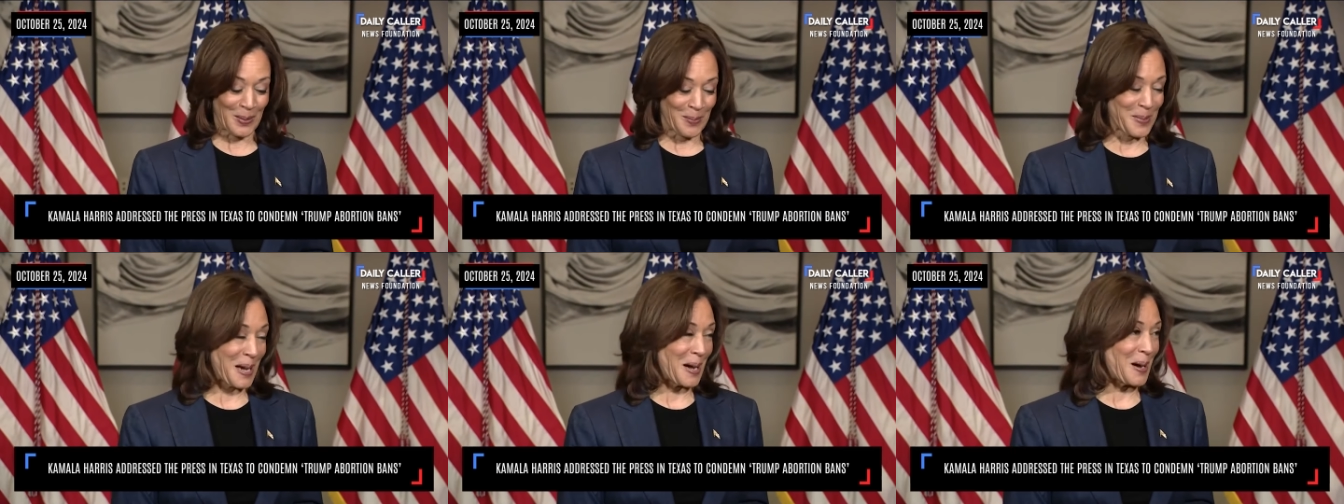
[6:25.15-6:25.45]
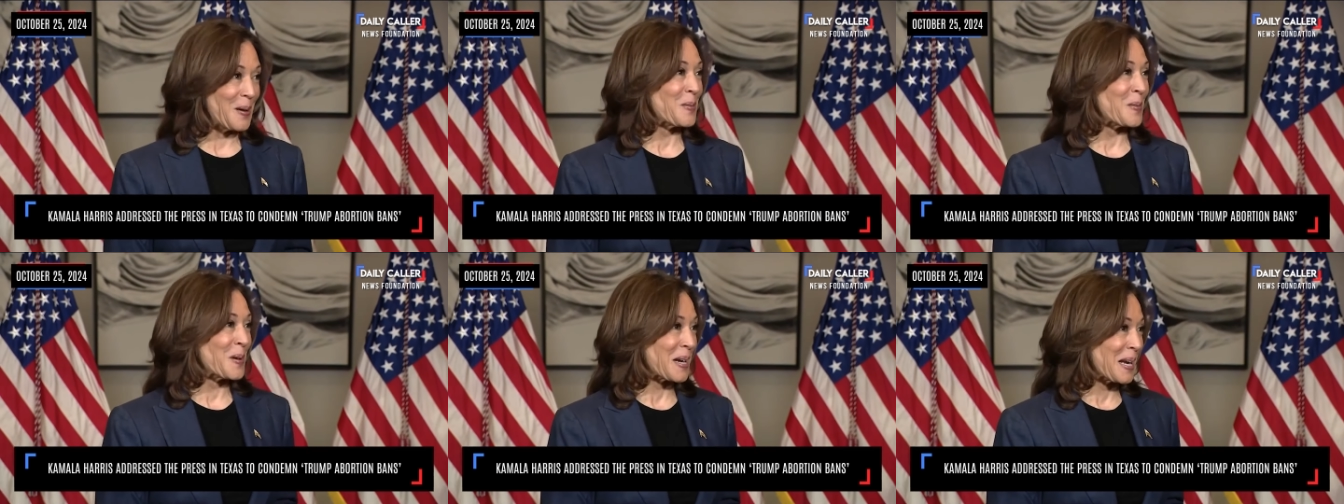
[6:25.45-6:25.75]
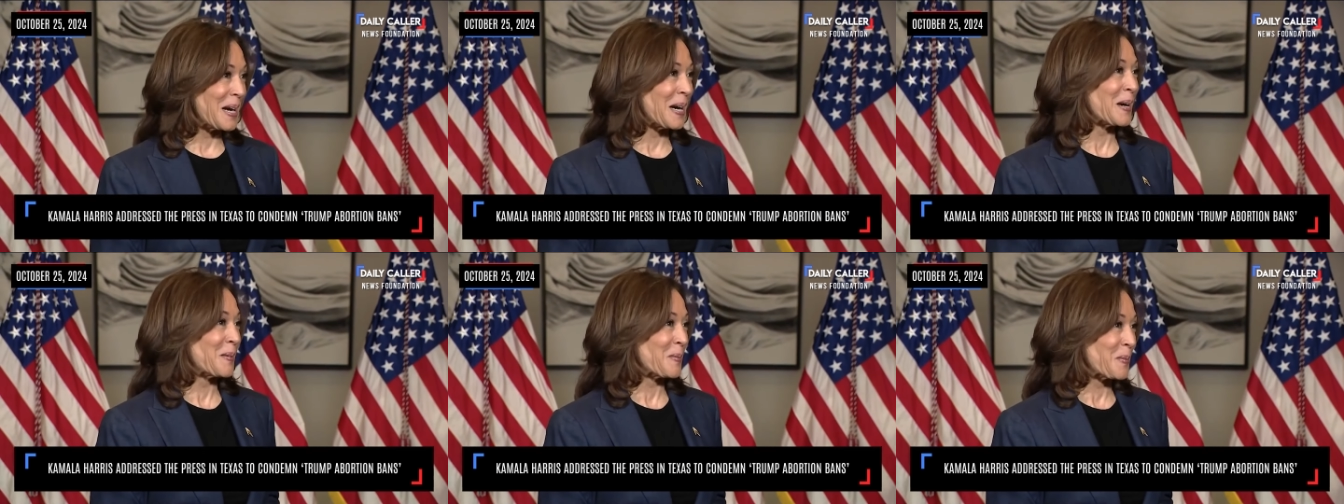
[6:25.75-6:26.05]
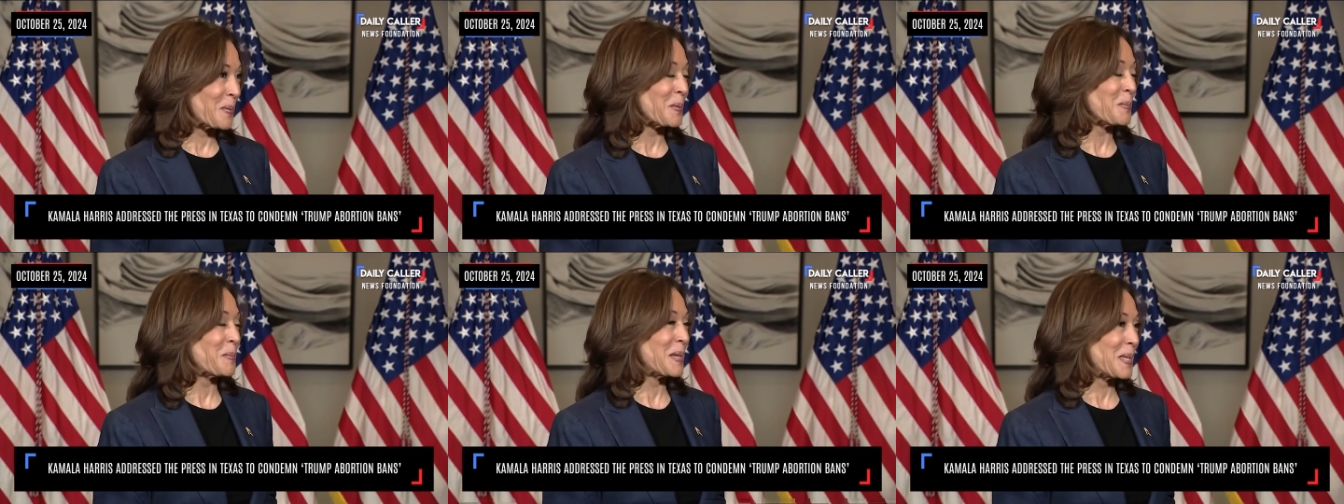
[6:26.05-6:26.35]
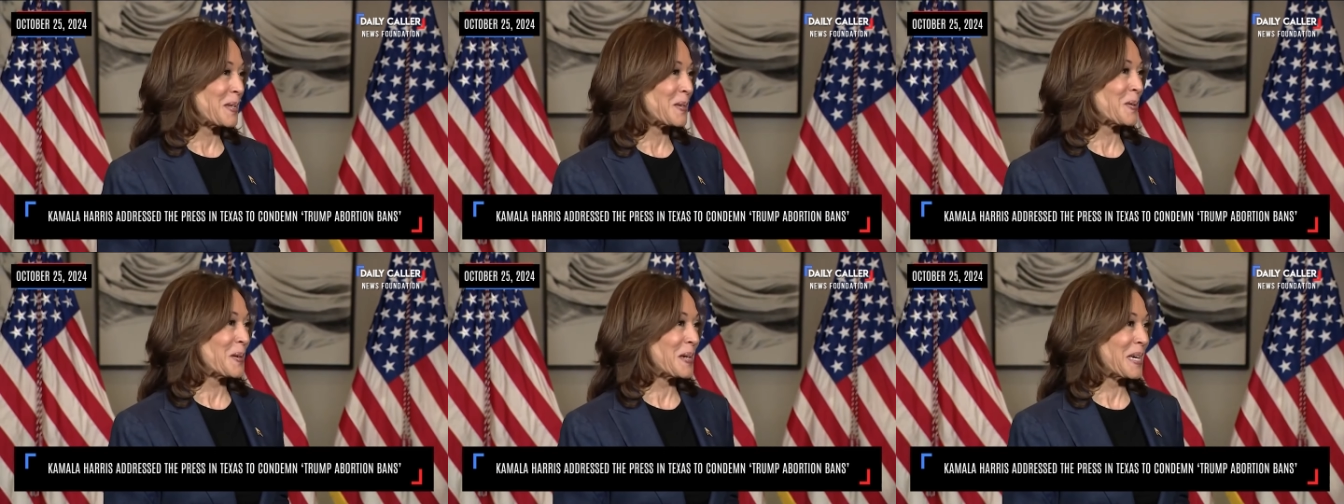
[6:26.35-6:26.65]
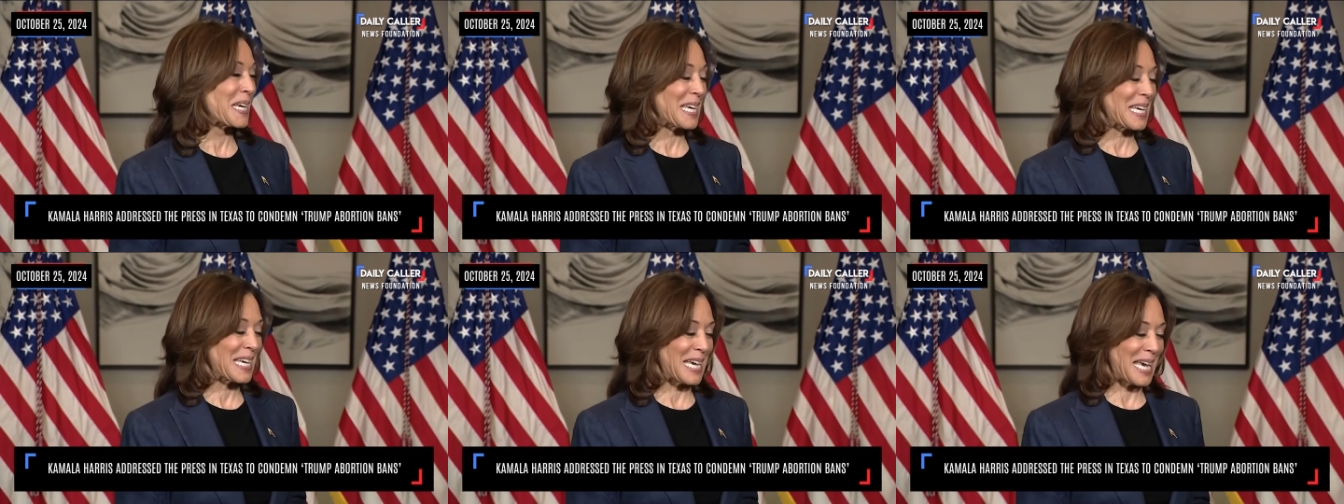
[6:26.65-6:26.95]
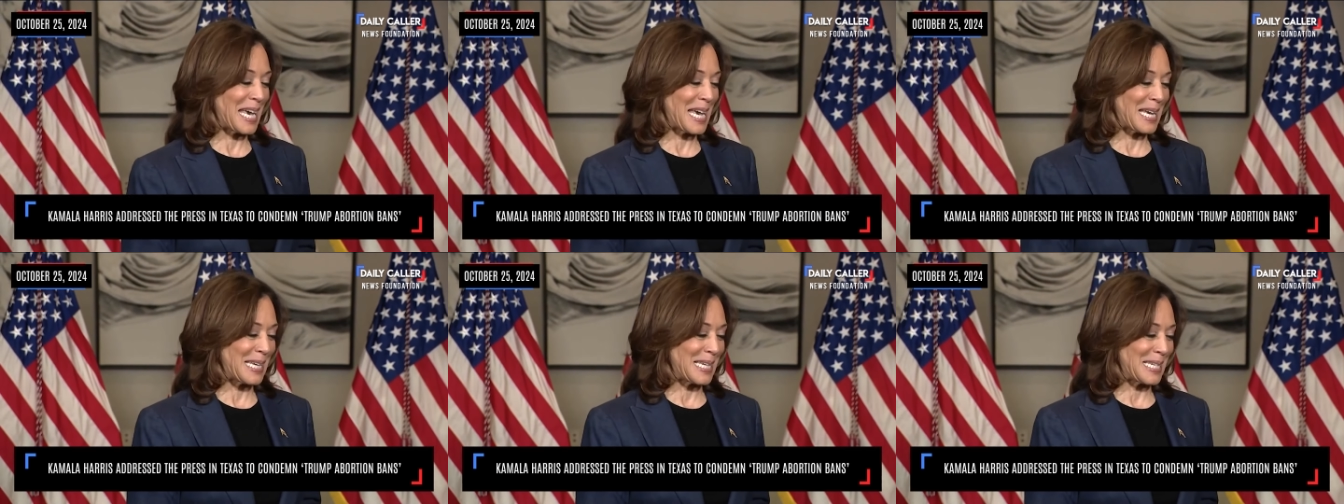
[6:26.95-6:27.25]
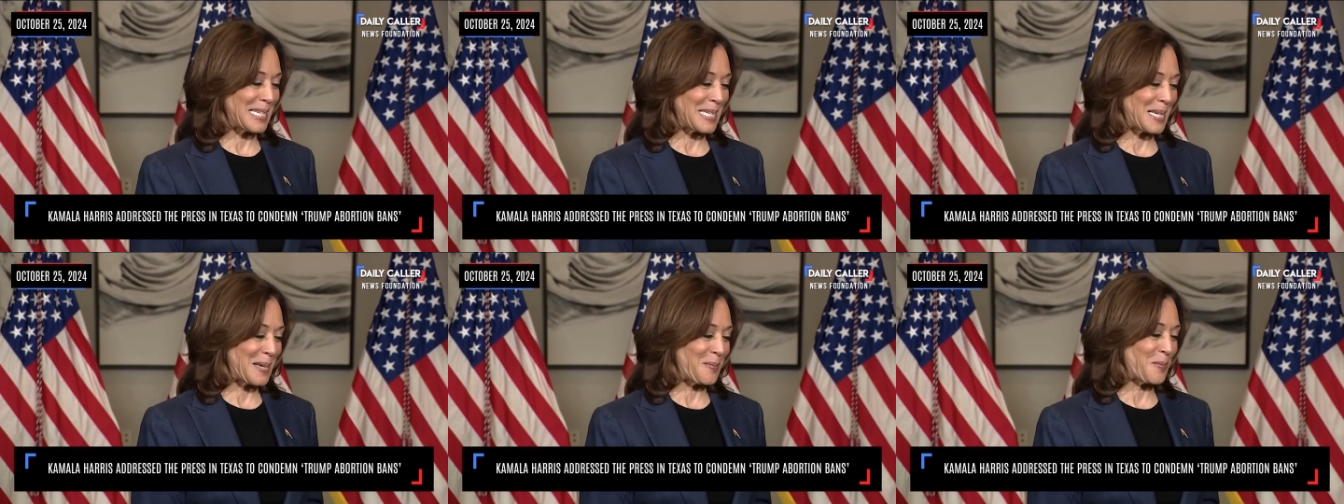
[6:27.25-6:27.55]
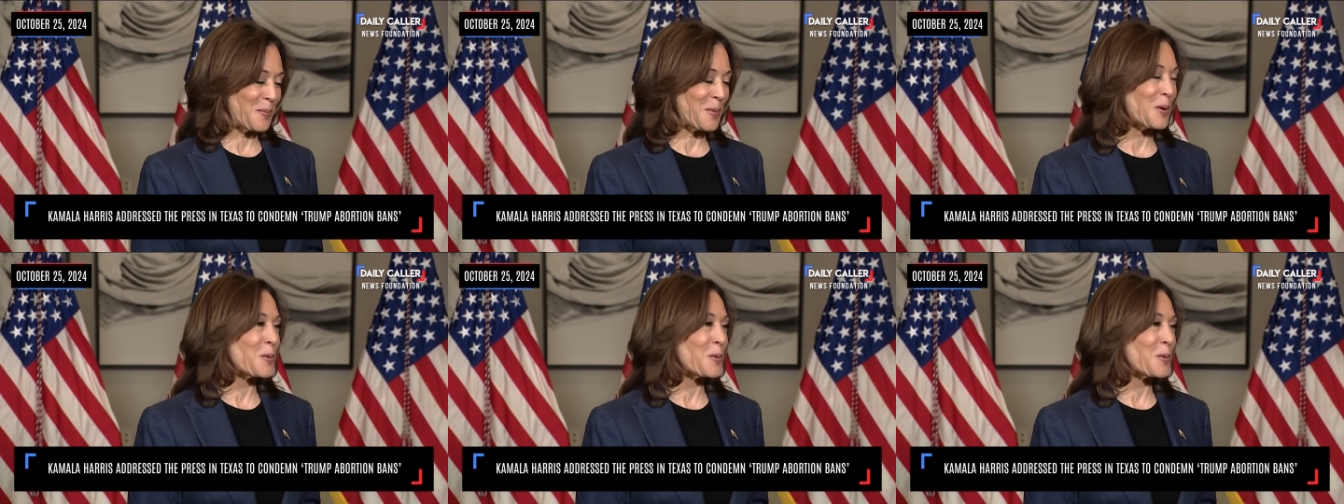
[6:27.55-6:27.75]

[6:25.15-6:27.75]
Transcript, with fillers: about what I will be doing and um,